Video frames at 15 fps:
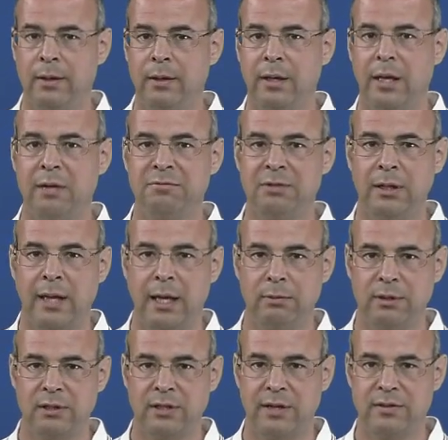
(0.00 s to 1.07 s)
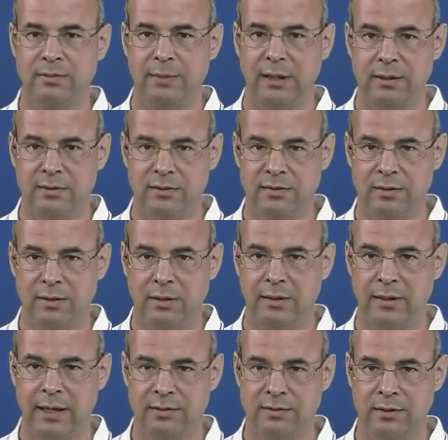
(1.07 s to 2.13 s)
Every language has means,
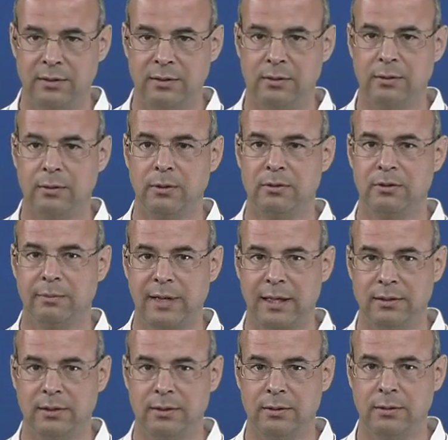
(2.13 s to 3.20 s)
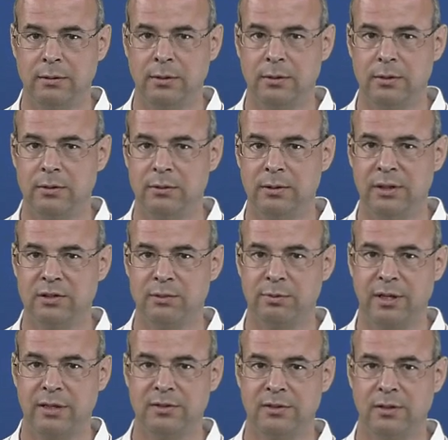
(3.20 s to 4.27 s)
lexical or grammatical, to
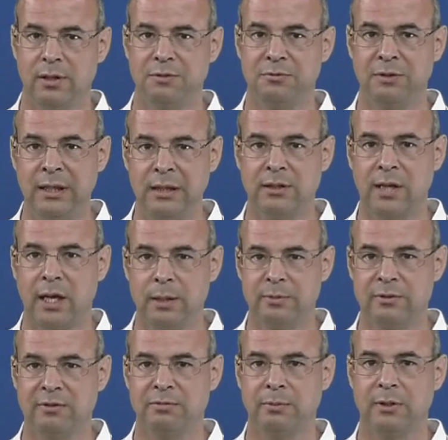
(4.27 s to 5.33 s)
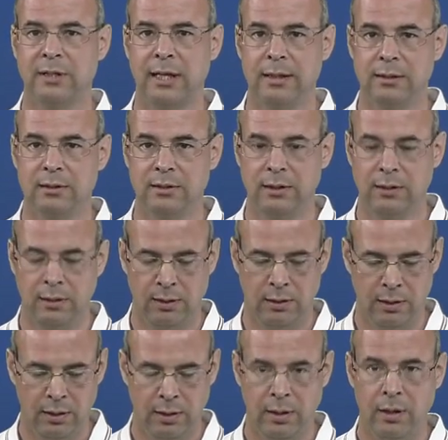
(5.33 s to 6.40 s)
express three types of modality:
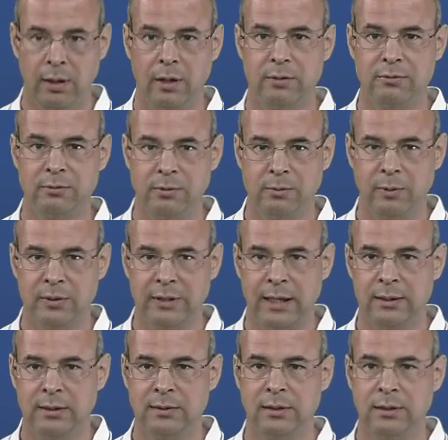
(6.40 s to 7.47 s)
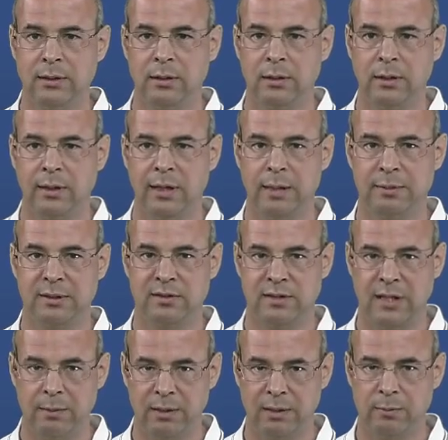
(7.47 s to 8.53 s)
root modality,
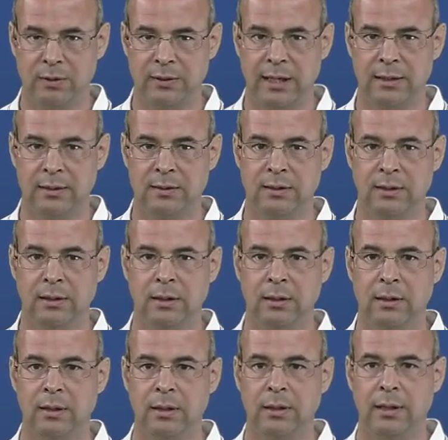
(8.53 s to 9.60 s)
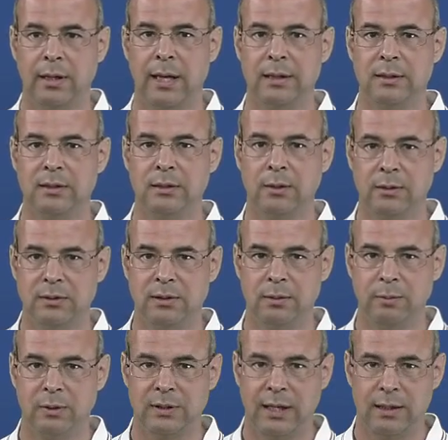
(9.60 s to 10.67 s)
epistemic modality, and deontic
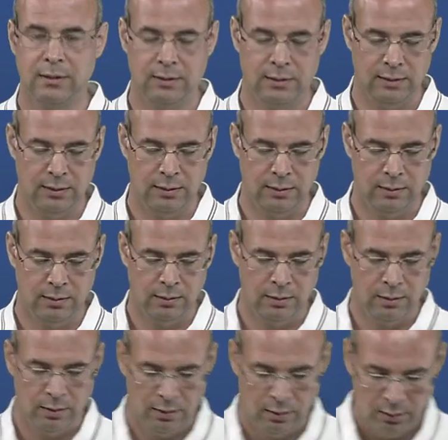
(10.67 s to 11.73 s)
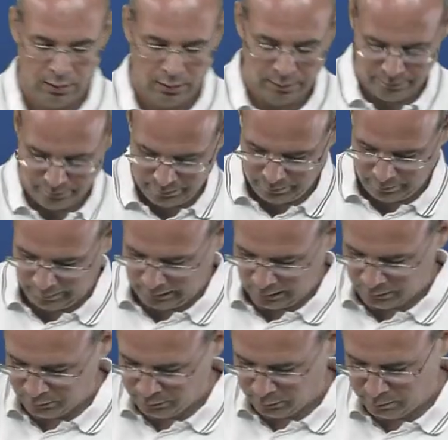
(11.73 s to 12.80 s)
modality.
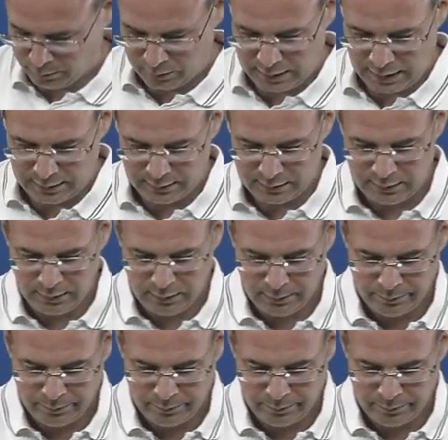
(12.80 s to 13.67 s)
A root modality